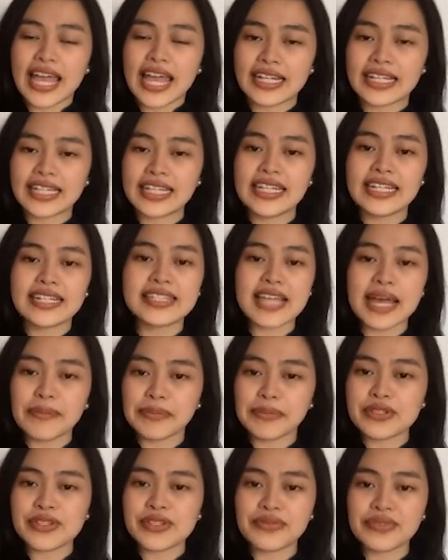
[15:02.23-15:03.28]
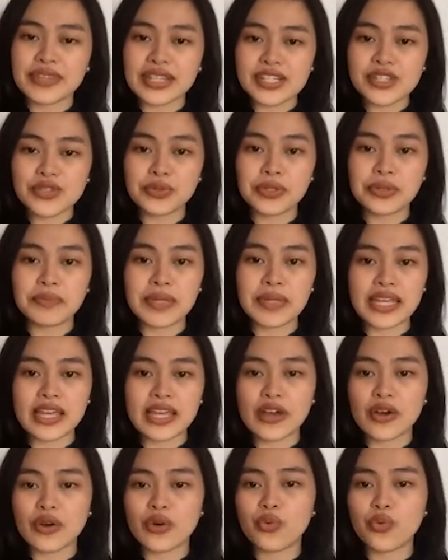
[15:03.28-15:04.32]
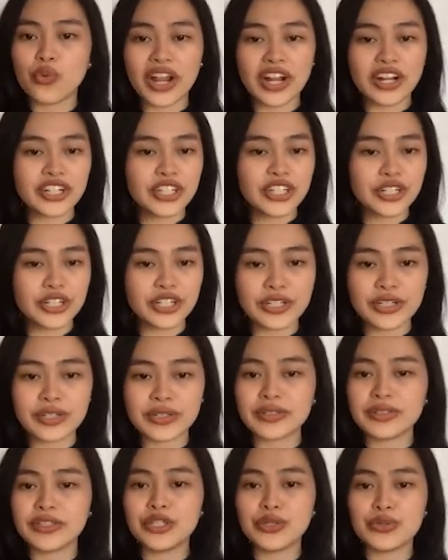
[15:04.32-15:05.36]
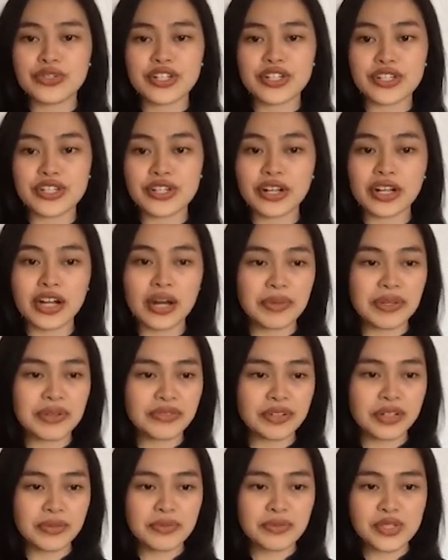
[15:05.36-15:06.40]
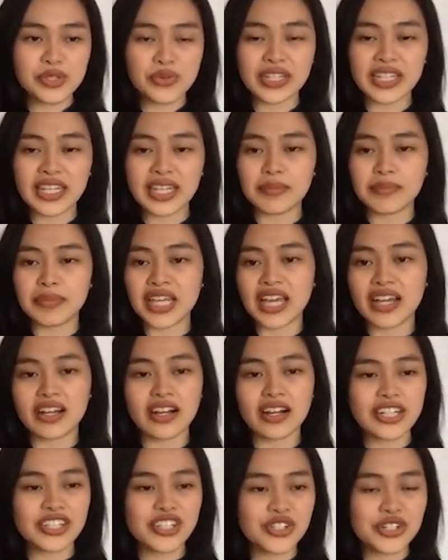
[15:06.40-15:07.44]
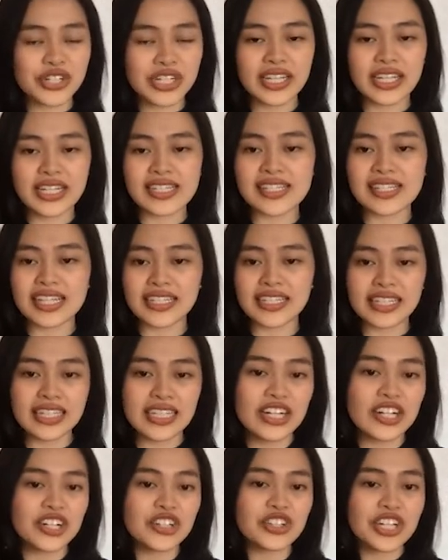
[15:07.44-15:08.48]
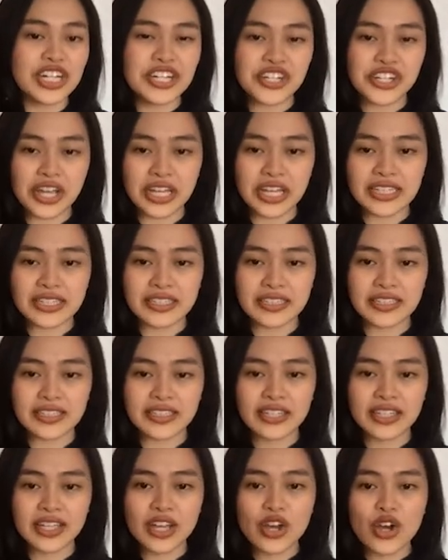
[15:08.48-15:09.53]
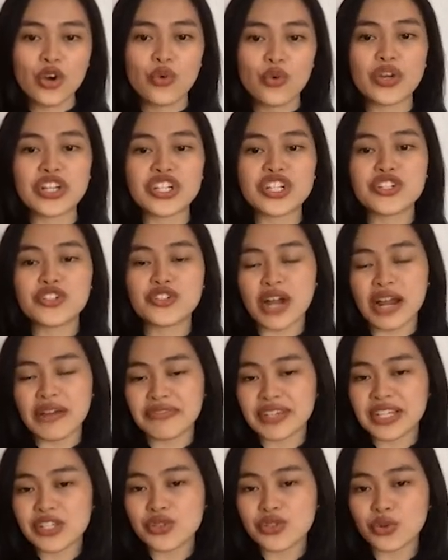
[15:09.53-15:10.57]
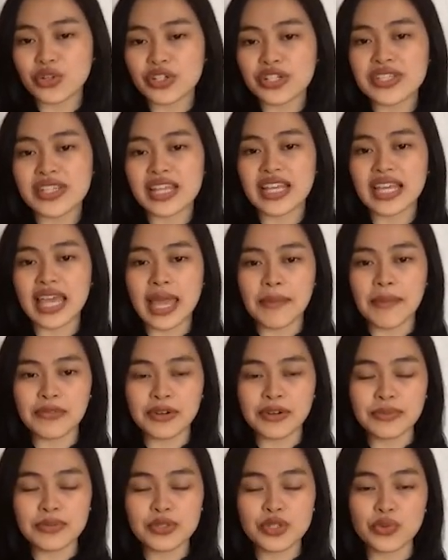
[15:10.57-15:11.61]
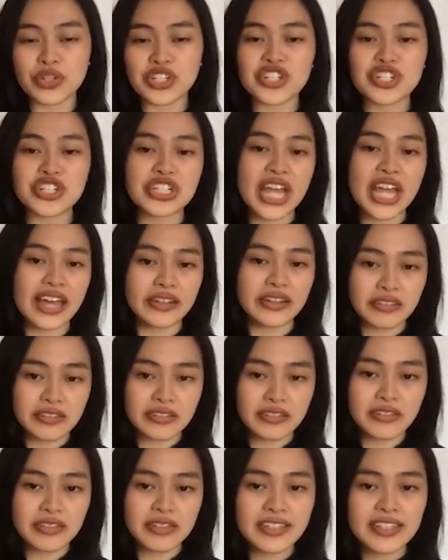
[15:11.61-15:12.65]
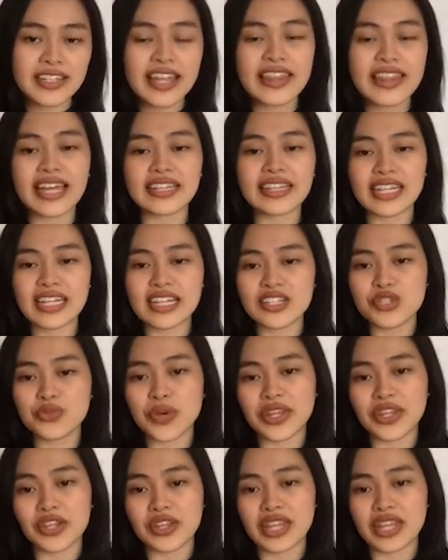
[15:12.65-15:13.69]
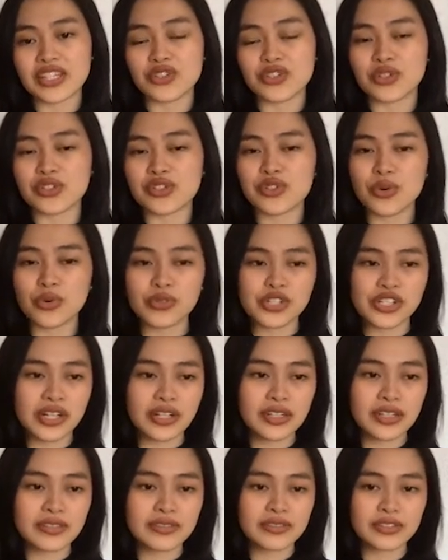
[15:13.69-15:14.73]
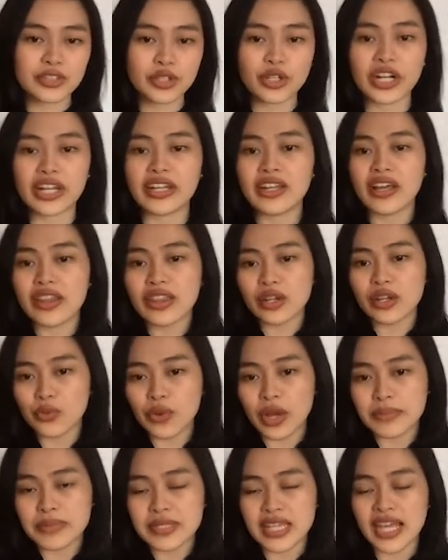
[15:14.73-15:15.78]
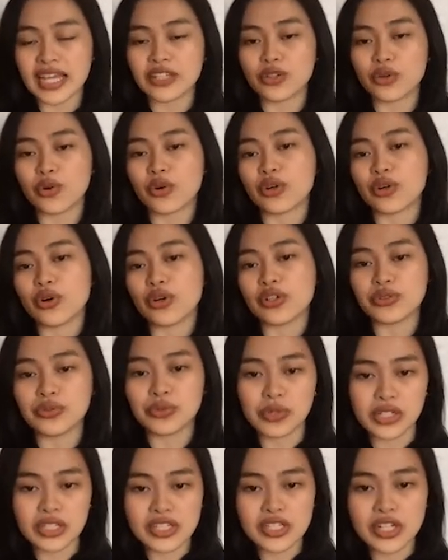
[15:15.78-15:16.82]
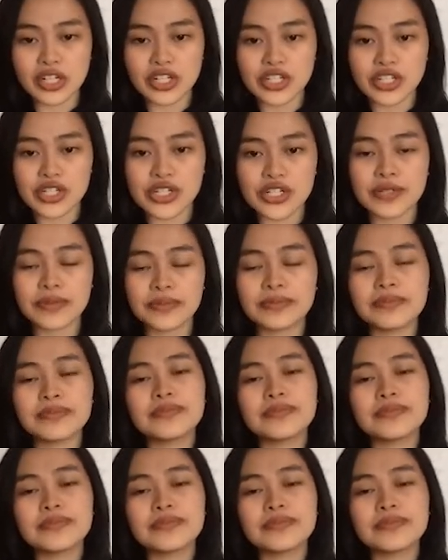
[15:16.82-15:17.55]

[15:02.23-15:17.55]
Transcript: And key examples of this would be where your users are coming from. So it can be a country, a city, a region, which traffic source they came from, so which channel that is, whether that's on social or another website or on Google search,